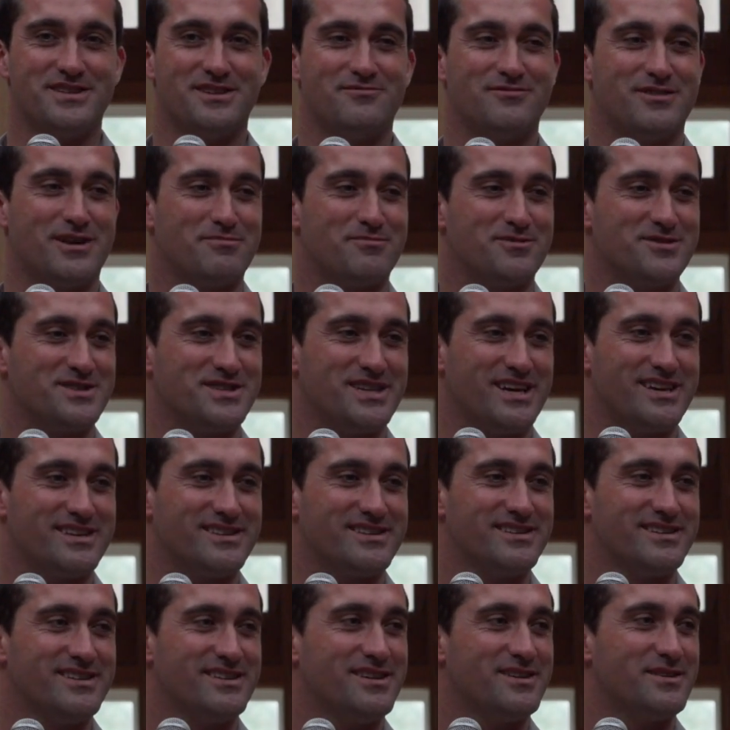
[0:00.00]
that
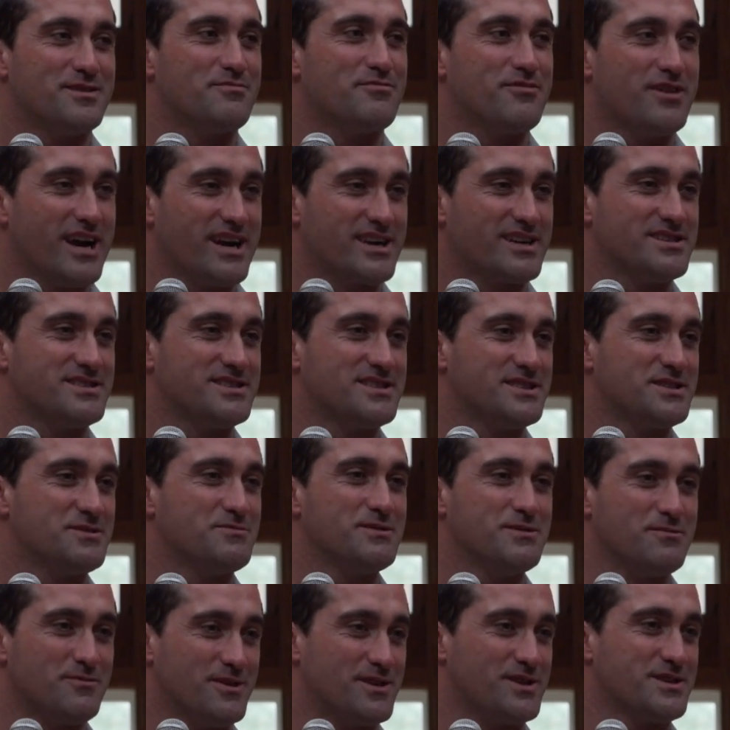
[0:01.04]
represent the practices
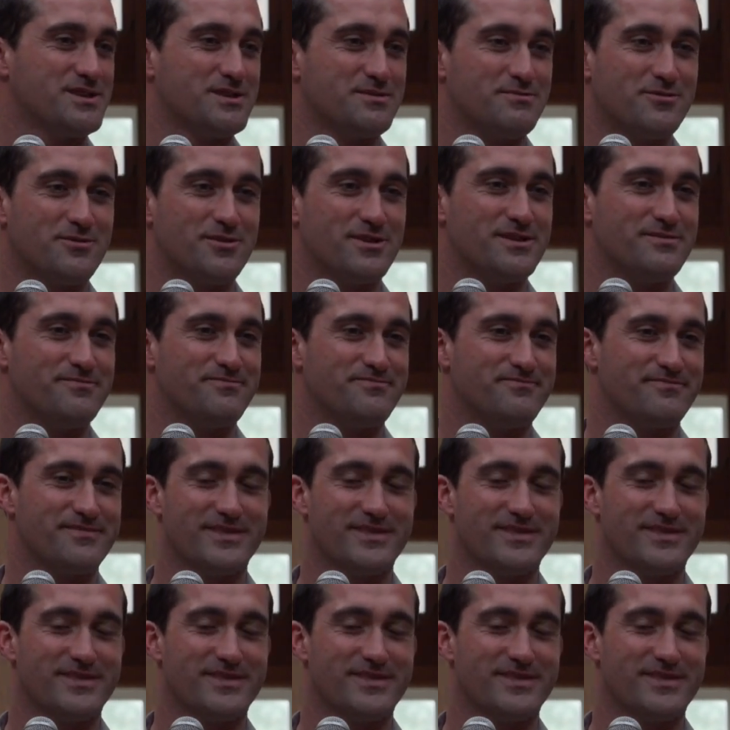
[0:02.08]
we want to support.